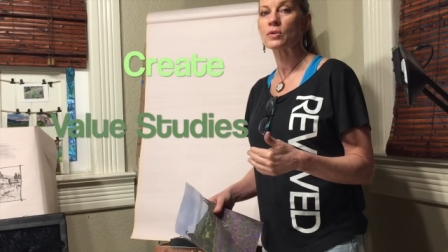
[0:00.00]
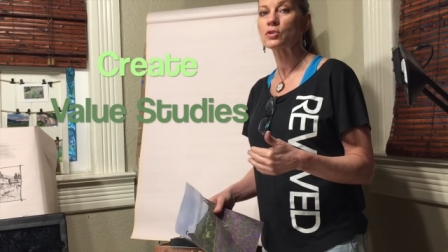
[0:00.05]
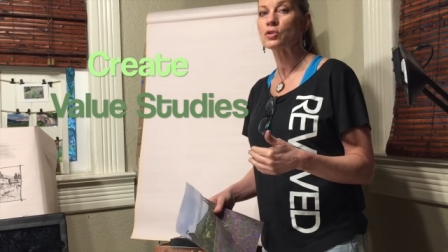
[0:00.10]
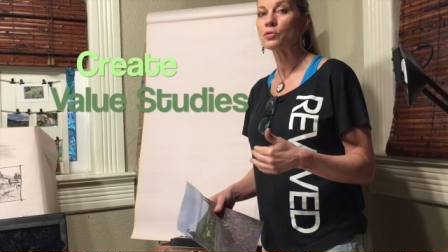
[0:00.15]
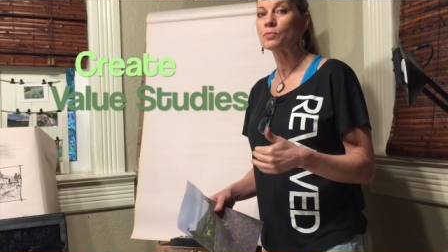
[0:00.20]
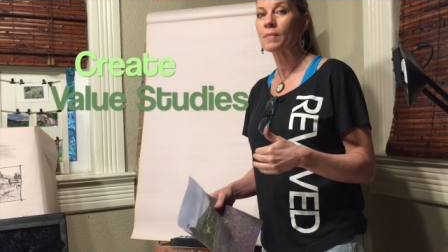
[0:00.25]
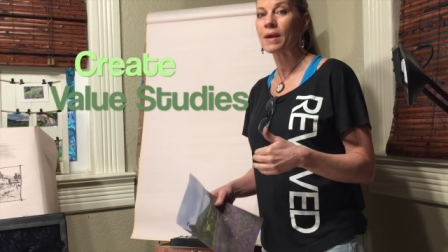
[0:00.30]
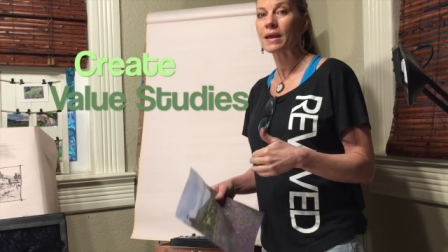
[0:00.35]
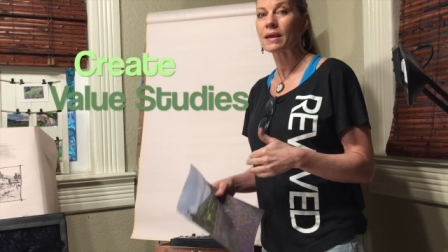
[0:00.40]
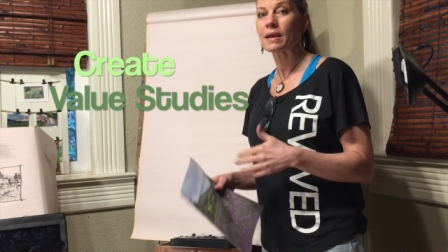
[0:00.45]

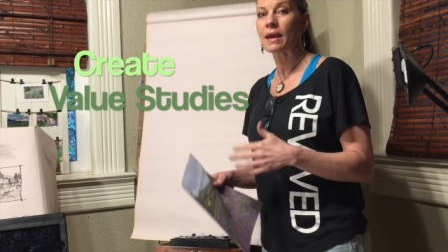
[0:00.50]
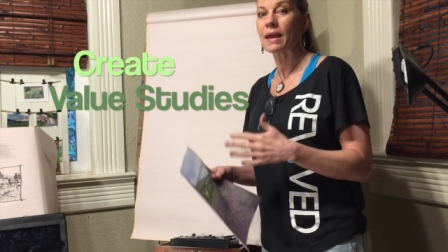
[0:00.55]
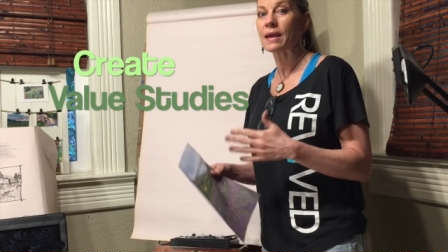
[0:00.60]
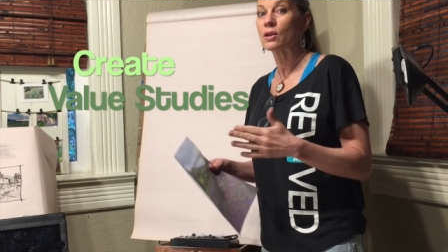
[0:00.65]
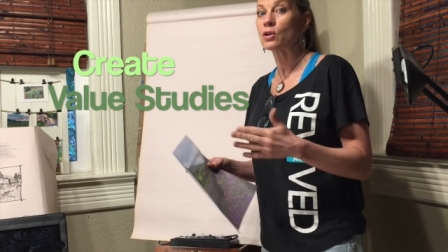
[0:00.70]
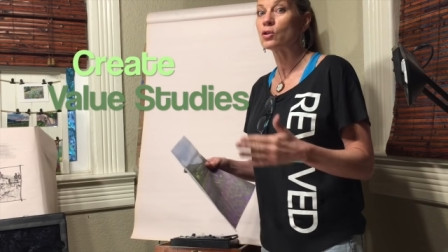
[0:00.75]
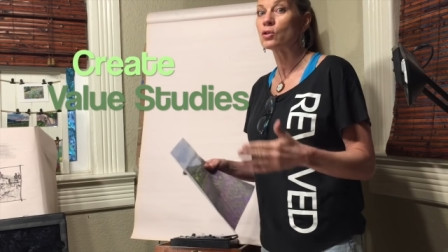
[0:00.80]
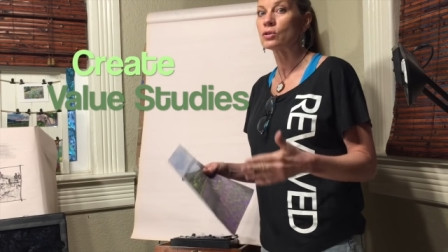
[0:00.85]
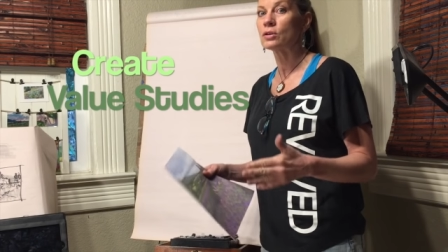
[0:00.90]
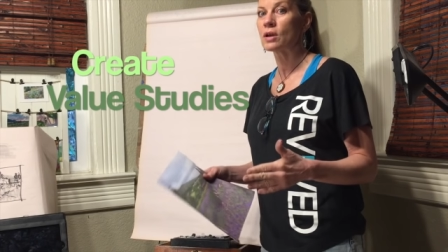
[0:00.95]
to make
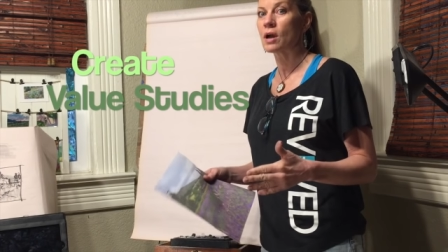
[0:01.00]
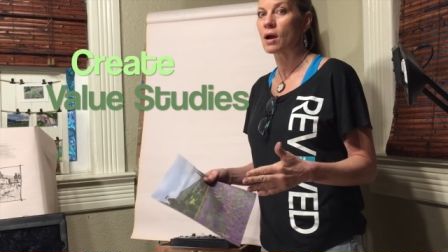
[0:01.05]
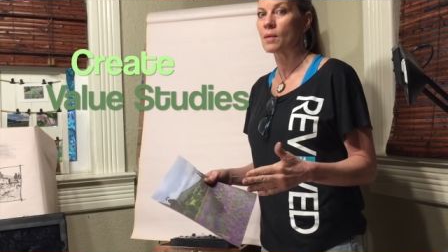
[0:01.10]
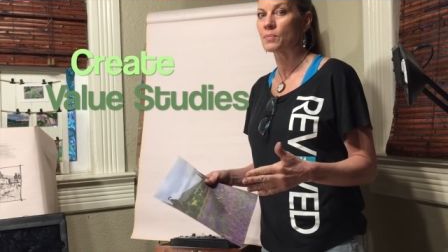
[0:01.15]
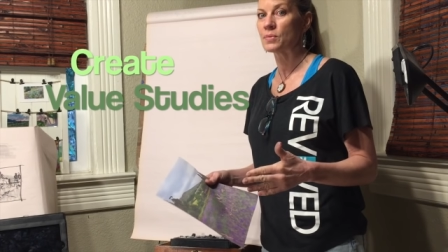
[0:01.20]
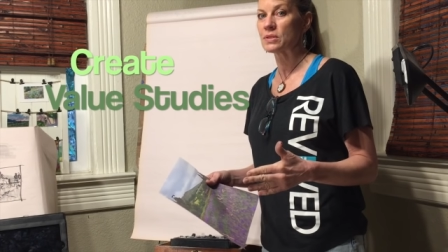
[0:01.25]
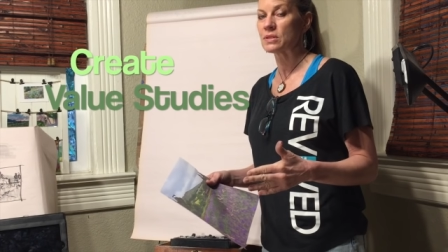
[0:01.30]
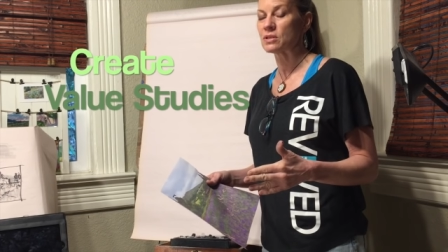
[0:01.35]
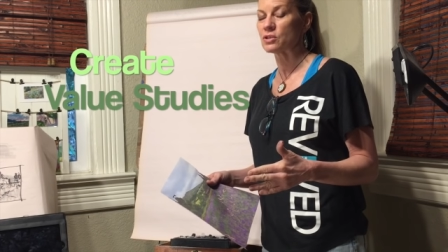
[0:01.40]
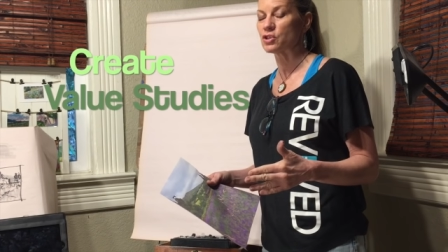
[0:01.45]
a good
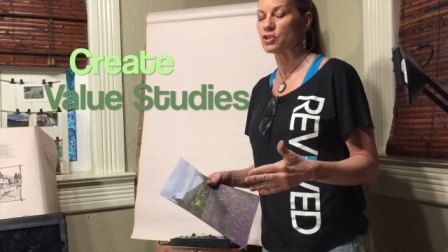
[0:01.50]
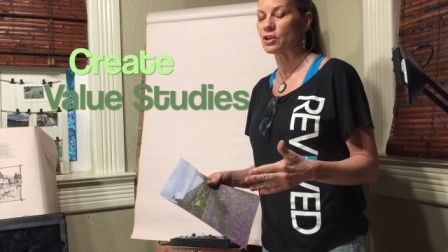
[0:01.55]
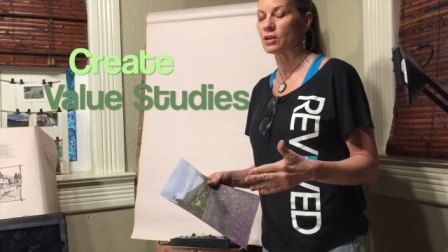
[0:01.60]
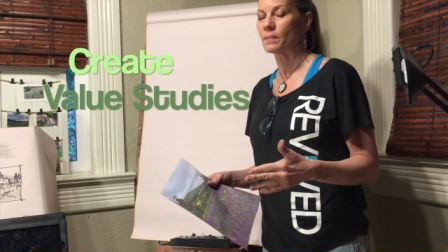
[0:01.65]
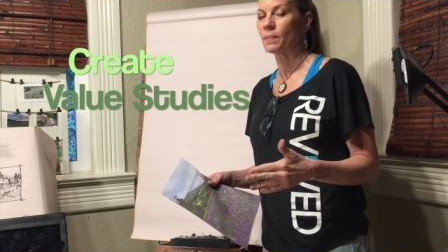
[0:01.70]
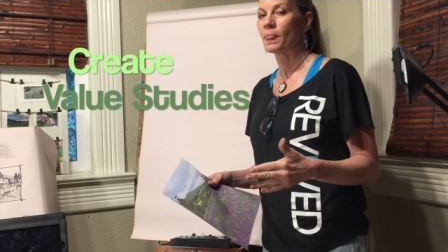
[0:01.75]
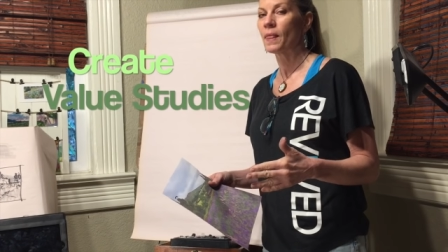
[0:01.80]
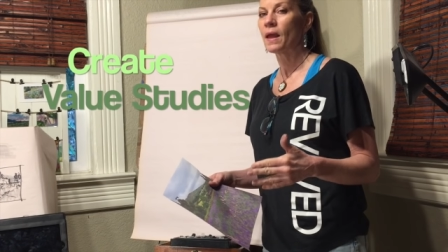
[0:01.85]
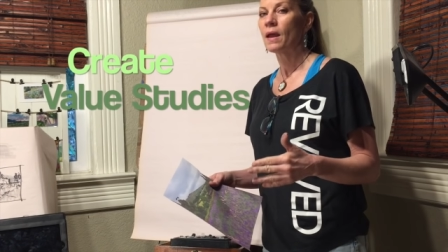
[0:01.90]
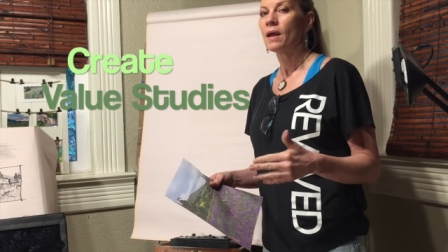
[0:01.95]
composition.